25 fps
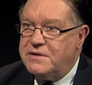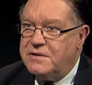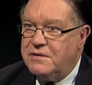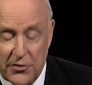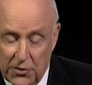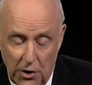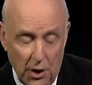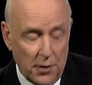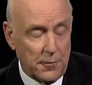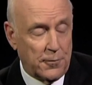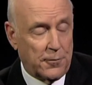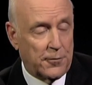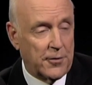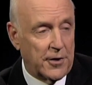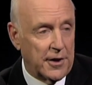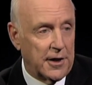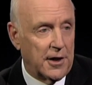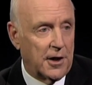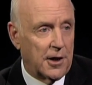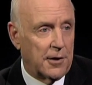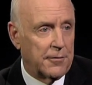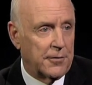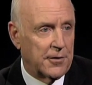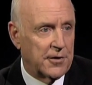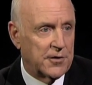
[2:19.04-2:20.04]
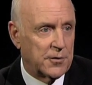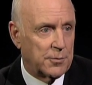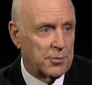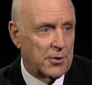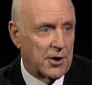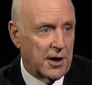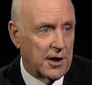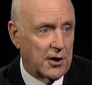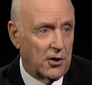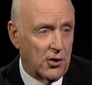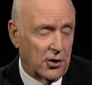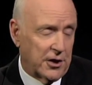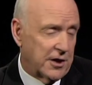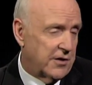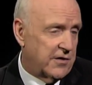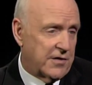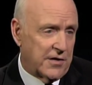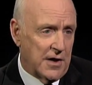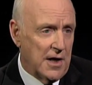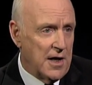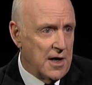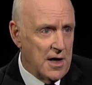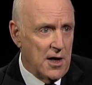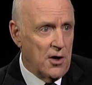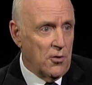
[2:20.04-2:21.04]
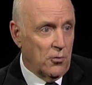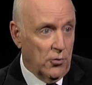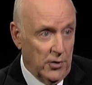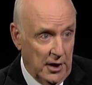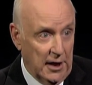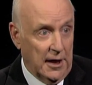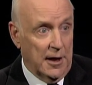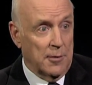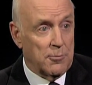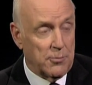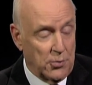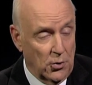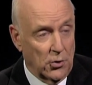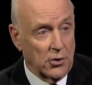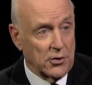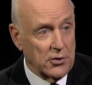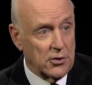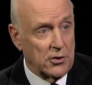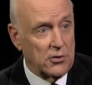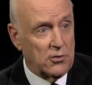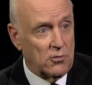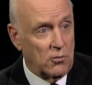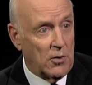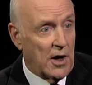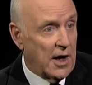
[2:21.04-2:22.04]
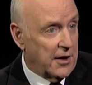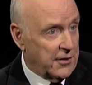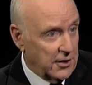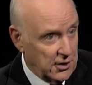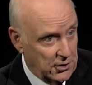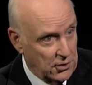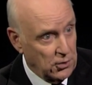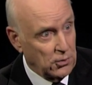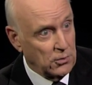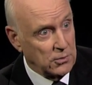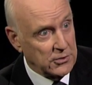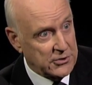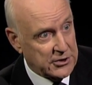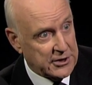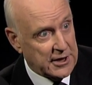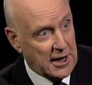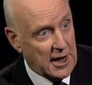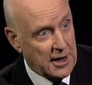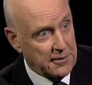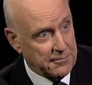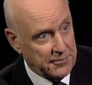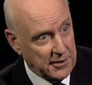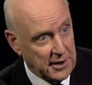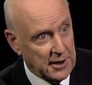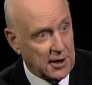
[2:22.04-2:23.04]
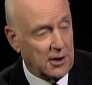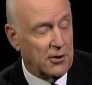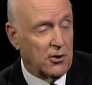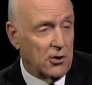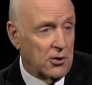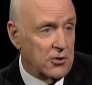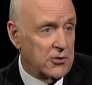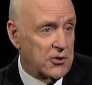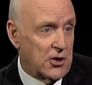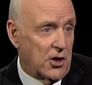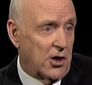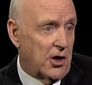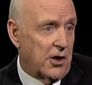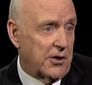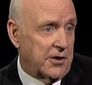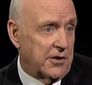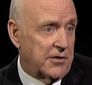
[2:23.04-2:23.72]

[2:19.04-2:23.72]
It's not free offers, Brian. Look, it's really important, rather cool stuff. You know, who's hot?